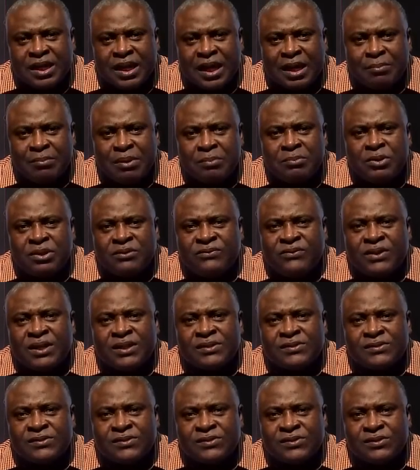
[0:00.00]
Our memory
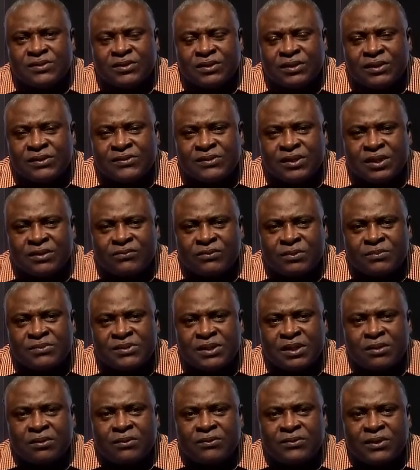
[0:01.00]
verse is taken from
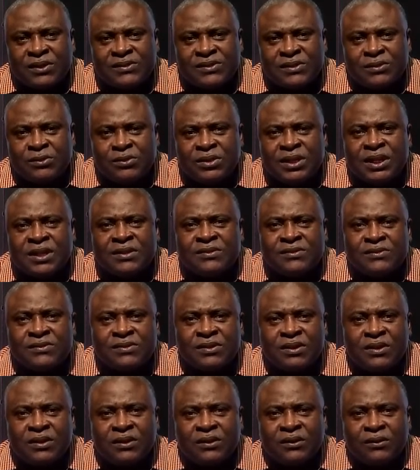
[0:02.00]
2
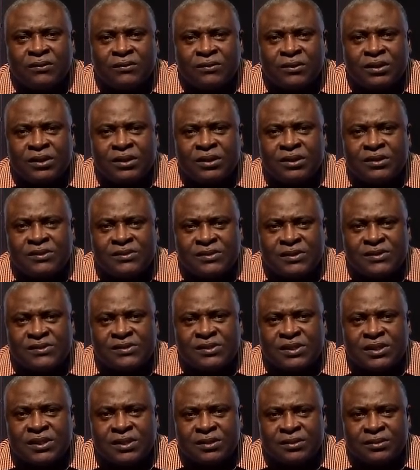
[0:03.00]
Thessalonians
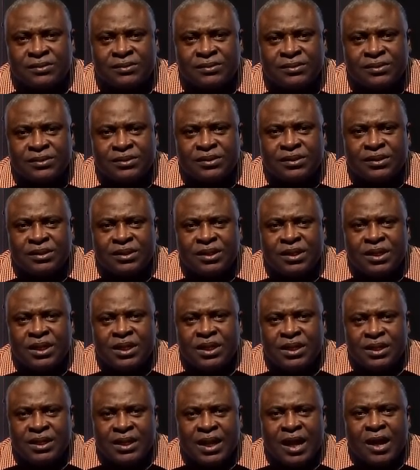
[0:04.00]
3:16.
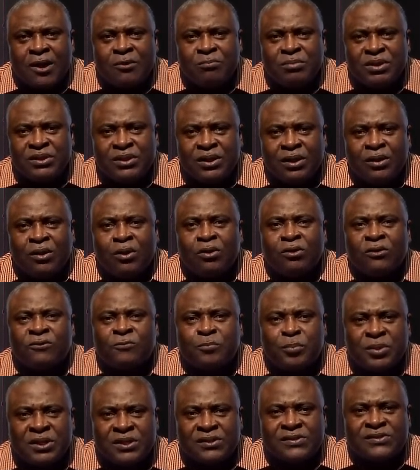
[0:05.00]
Now may the Lord
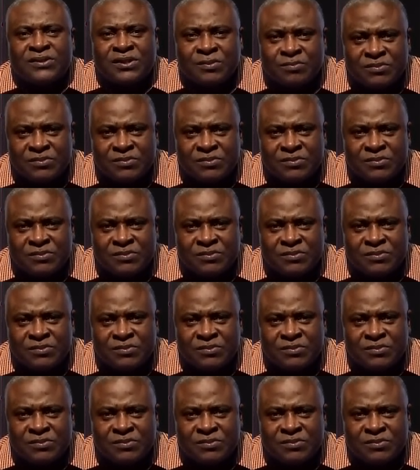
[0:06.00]
of peace